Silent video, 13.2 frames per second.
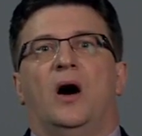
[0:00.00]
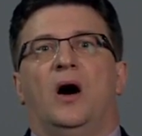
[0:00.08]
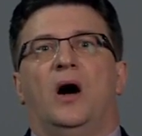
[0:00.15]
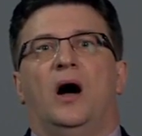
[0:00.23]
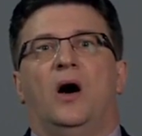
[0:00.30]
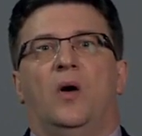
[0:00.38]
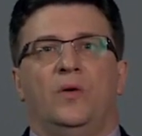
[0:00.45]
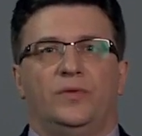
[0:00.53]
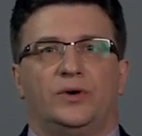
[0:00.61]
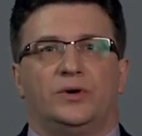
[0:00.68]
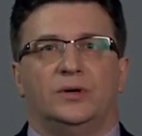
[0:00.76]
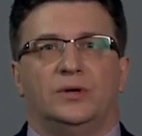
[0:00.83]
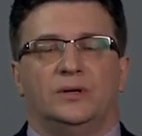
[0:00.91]

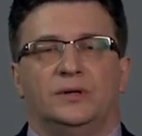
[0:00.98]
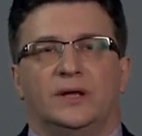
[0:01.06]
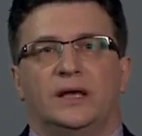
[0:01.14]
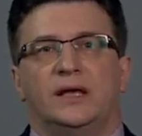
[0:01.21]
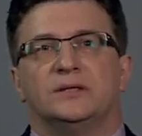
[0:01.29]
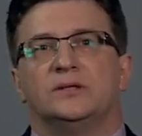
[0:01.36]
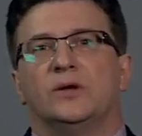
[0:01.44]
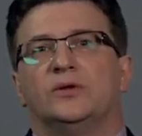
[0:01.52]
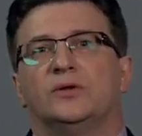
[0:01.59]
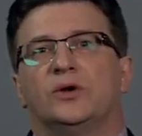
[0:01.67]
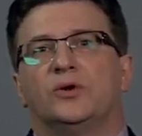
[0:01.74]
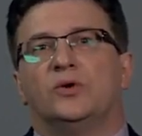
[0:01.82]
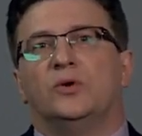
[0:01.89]
Hints on
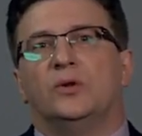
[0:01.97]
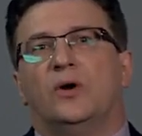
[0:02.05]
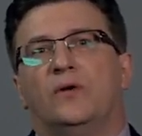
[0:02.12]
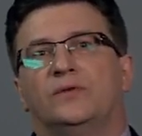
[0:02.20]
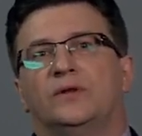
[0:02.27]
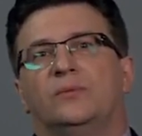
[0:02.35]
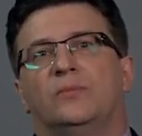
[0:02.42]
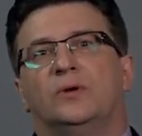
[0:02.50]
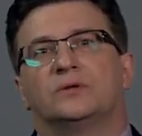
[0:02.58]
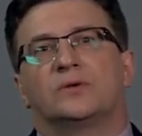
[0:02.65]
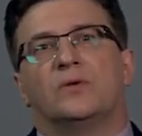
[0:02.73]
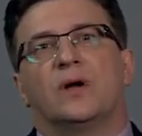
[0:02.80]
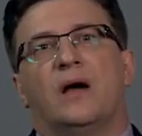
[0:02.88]
the rule of the
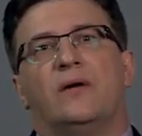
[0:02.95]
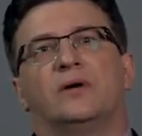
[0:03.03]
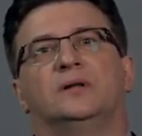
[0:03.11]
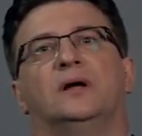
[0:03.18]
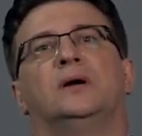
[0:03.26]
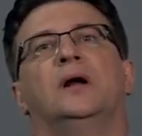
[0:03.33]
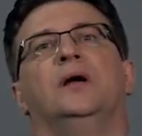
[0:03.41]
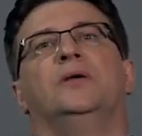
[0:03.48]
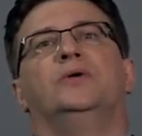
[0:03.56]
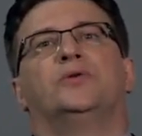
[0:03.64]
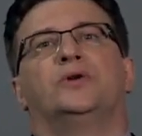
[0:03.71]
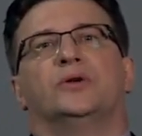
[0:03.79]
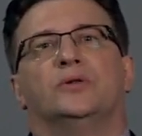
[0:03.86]
Moscow governor
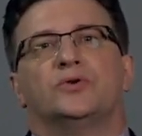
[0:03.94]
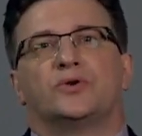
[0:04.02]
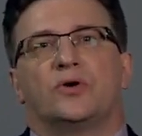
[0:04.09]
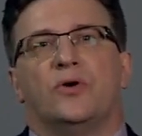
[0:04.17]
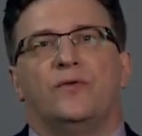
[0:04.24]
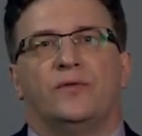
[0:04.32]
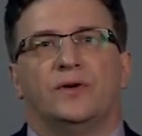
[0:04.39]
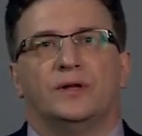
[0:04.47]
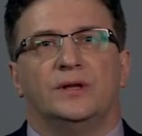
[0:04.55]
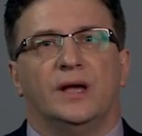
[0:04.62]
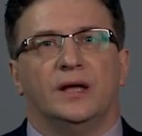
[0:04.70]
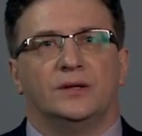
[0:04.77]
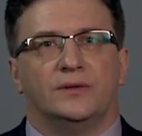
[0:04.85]
Yury Luzhkov at
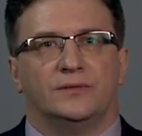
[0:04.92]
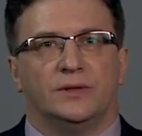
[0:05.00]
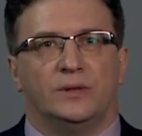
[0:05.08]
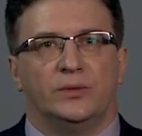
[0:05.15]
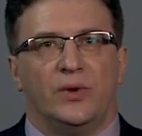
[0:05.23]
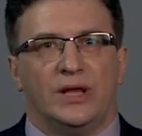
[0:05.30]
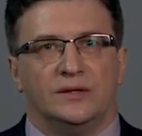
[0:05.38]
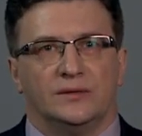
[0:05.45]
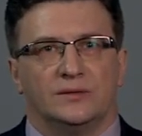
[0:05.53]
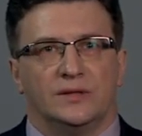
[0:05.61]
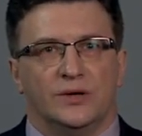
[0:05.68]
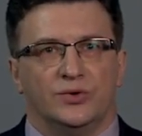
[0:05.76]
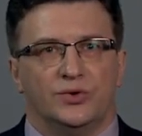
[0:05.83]
the end of the 20th
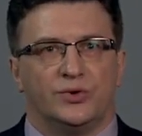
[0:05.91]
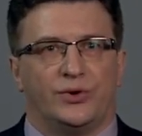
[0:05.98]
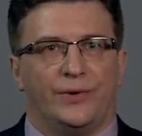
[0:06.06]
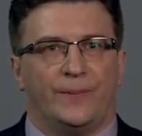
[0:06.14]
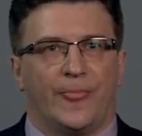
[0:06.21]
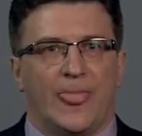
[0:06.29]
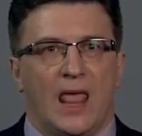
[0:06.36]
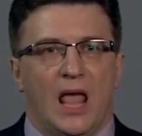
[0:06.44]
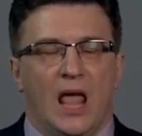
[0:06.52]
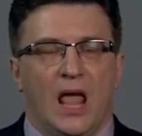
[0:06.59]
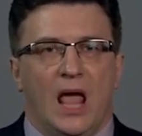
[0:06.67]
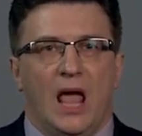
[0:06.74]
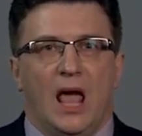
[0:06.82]
century.
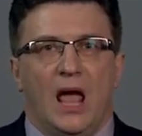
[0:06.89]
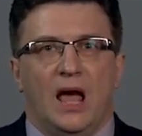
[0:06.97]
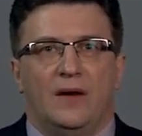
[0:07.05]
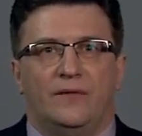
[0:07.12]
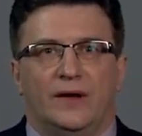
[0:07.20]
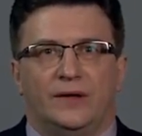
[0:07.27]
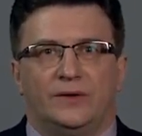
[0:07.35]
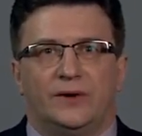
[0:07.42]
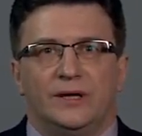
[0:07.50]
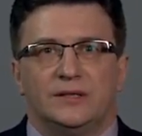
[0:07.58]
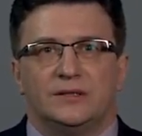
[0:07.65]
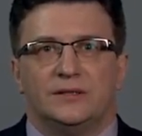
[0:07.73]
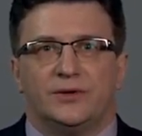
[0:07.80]

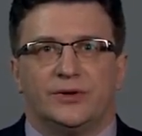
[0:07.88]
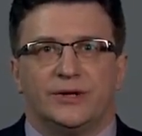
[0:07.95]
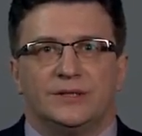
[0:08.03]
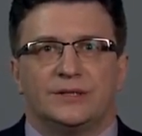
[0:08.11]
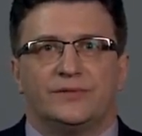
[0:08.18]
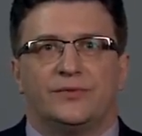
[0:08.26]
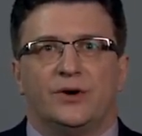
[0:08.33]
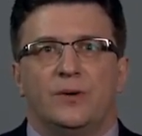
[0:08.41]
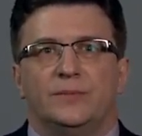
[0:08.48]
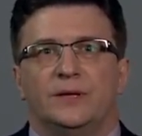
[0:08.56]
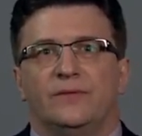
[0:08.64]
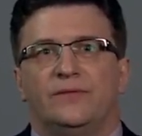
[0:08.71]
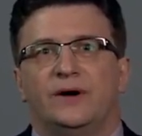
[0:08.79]
Fandorin series,
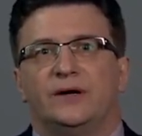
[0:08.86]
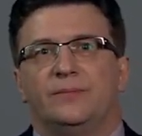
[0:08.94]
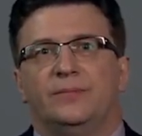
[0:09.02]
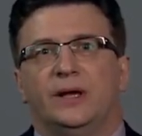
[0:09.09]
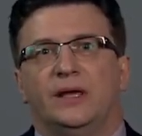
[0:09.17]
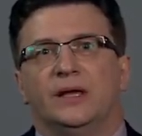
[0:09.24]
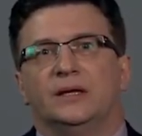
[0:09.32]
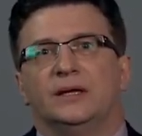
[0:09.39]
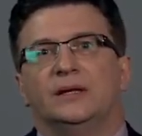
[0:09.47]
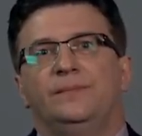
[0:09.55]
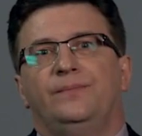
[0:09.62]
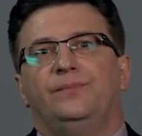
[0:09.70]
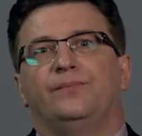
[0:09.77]
from the very
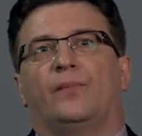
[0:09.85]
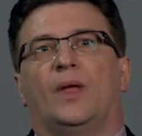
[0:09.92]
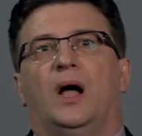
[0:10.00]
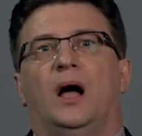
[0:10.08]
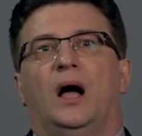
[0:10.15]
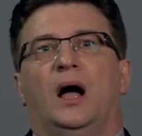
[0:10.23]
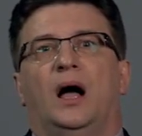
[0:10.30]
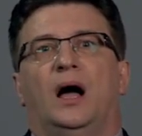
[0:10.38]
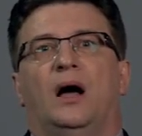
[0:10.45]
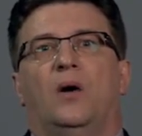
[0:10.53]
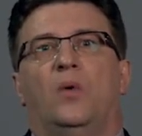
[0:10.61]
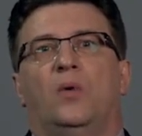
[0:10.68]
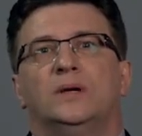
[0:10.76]
beginning,
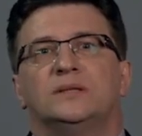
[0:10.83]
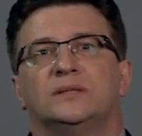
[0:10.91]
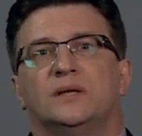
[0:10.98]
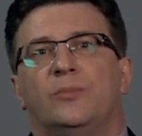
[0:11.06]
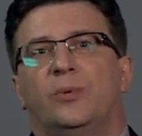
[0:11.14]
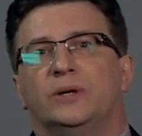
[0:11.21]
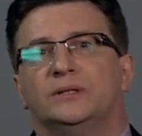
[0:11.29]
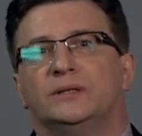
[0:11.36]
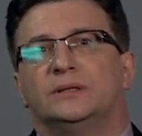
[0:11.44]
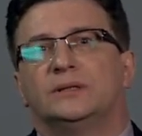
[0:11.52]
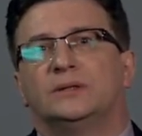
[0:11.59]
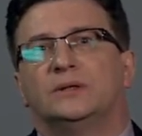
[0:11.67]
was supposed